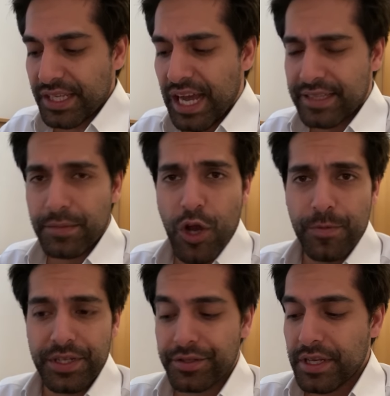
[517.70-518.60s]
at the
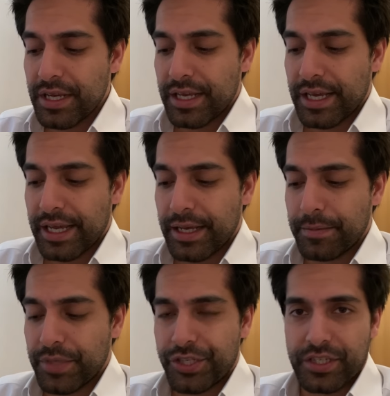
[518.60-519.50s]
moment. Uh,
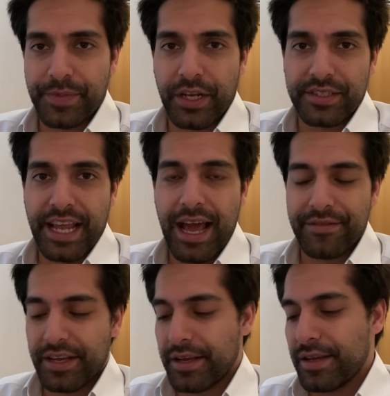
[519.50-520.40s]
but just because they
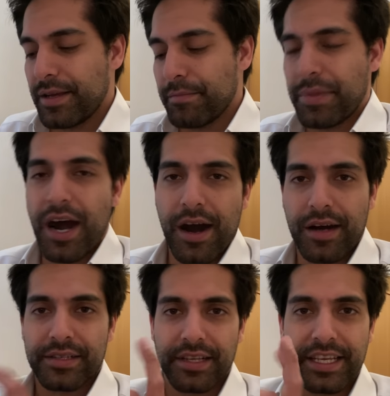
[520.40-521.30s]
have a
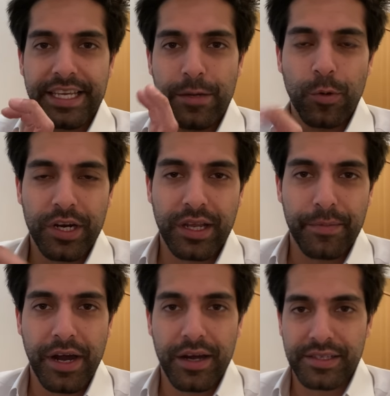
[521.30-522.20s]
pass, a key worker
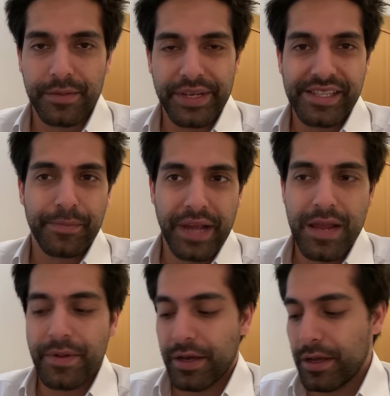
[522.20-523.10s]
pass and a piece of
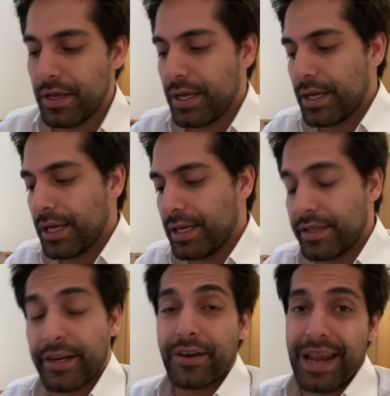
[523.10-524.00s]
paper, uh,
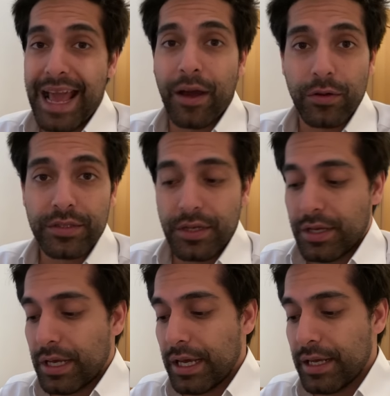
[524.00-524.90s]
they're allowed.
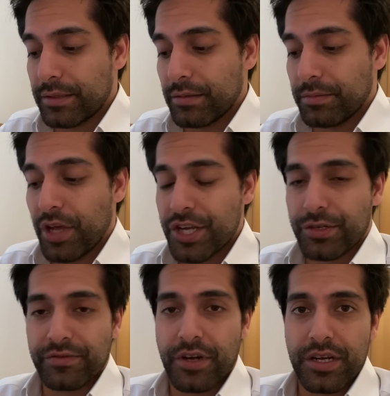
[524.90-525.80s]
Uh,
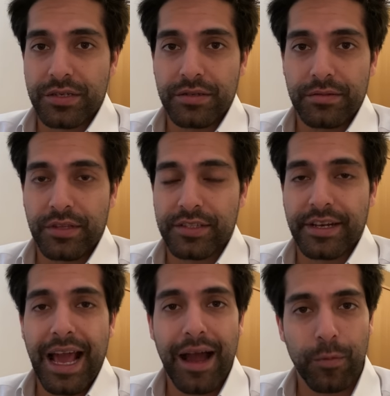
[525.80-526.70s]
Nigel Farage
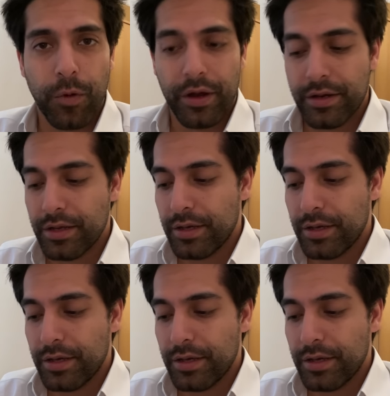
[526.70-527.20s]
doesn't have one,